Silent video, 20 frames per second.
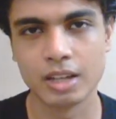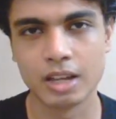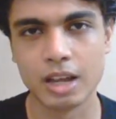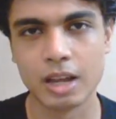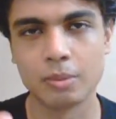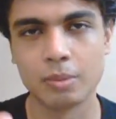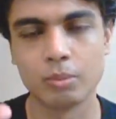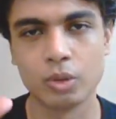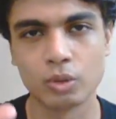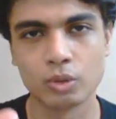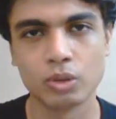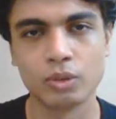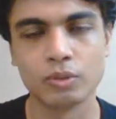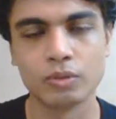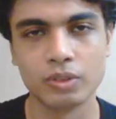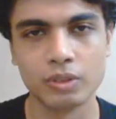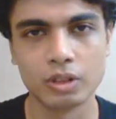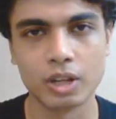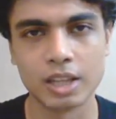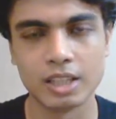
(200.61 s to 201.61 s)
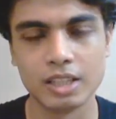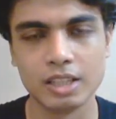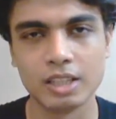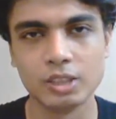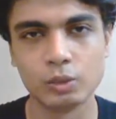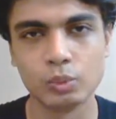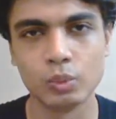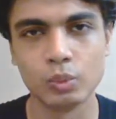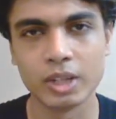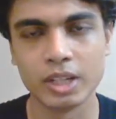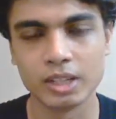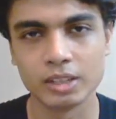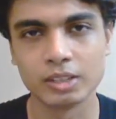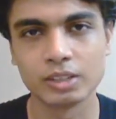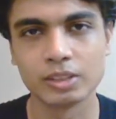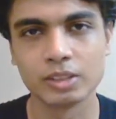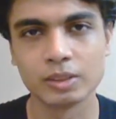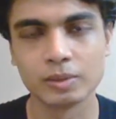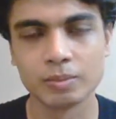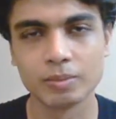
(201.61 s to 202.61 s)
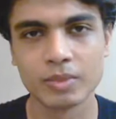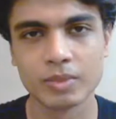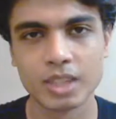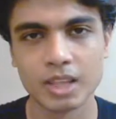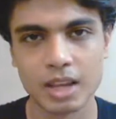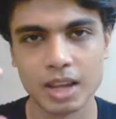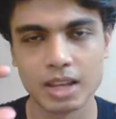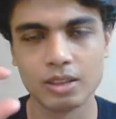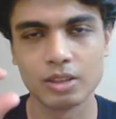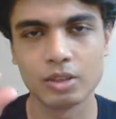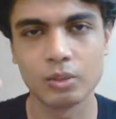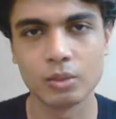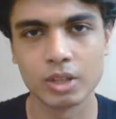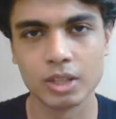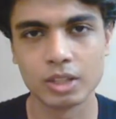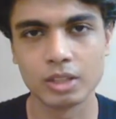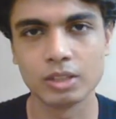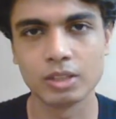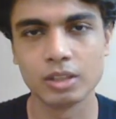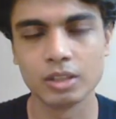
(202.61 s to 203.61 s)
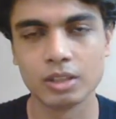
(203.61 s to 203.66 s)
And these wings and the ring,